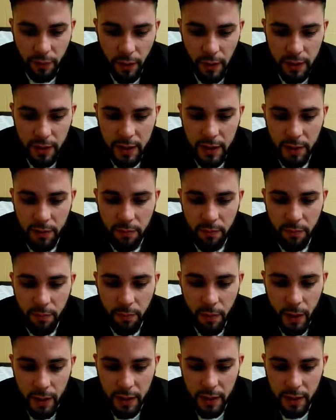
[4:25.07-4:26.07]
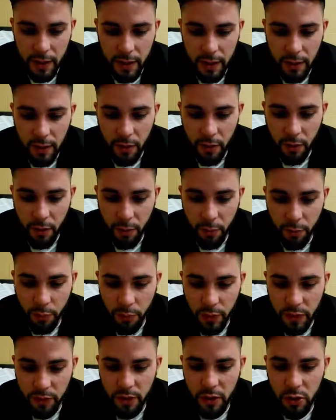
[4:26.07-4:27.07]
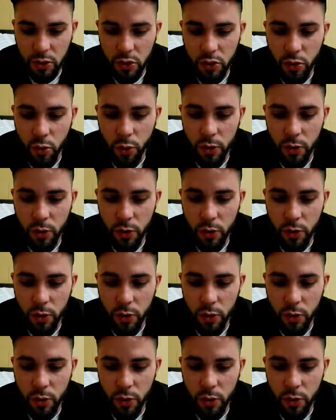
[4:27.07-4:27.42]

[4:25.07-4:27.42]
if I keep making the previous